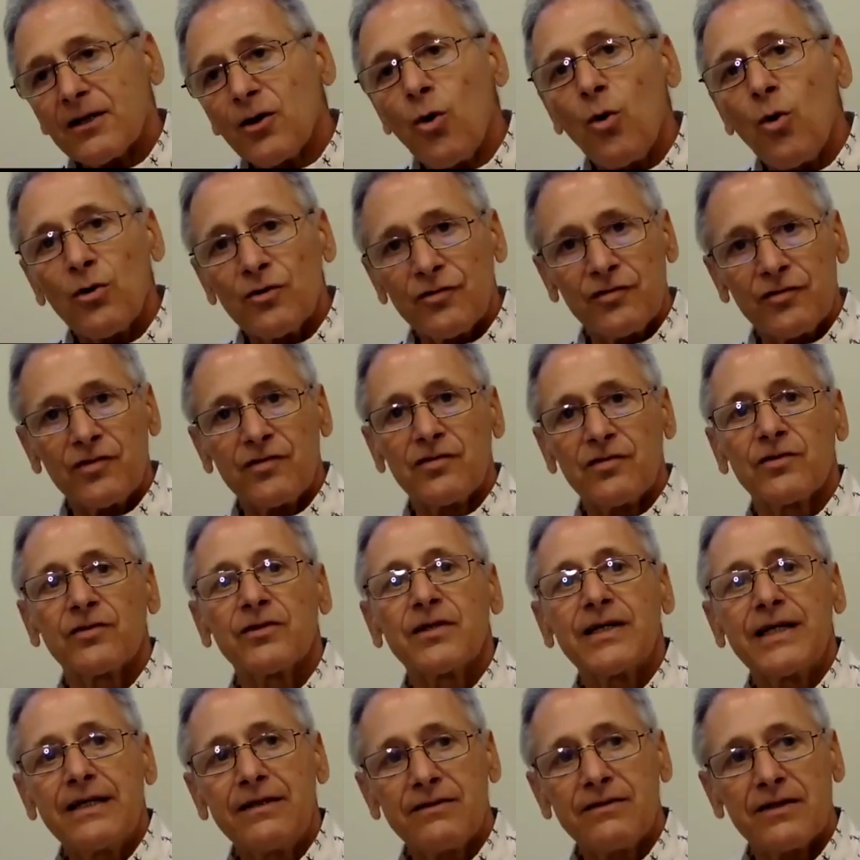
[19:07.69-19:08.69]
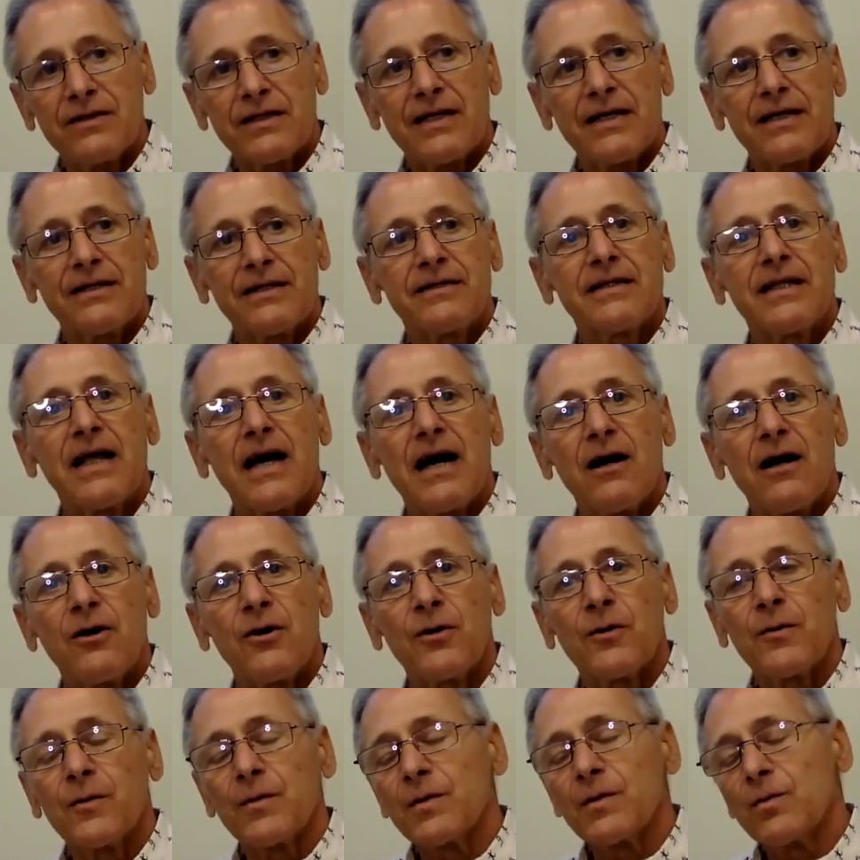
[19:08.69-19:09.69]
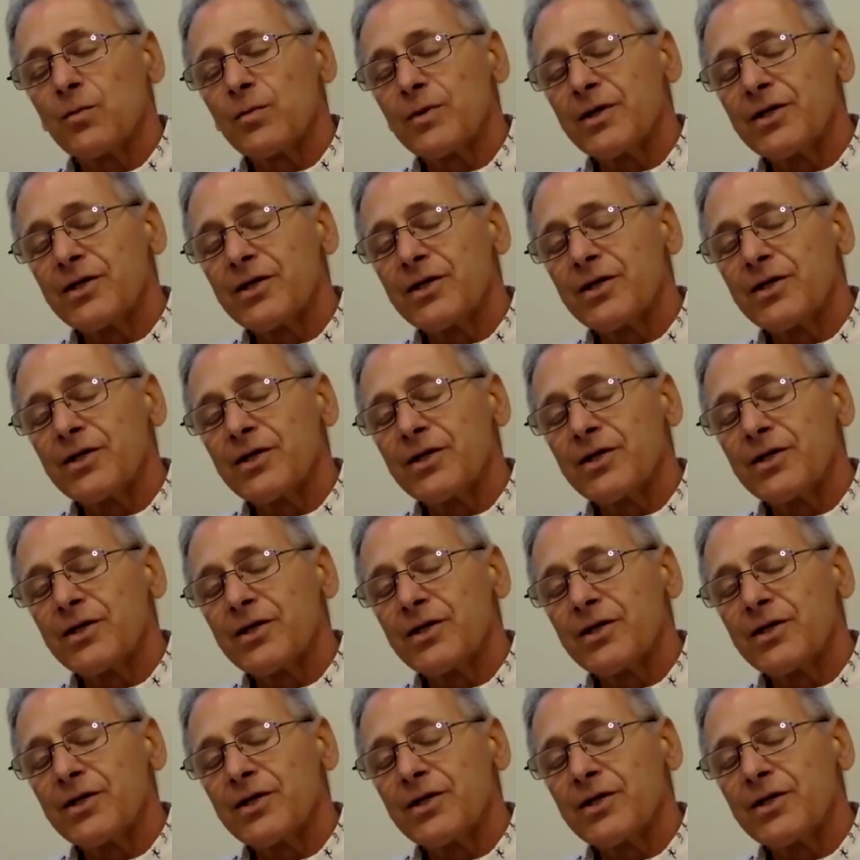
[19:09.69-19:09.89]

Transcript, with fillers: courses on the internet now,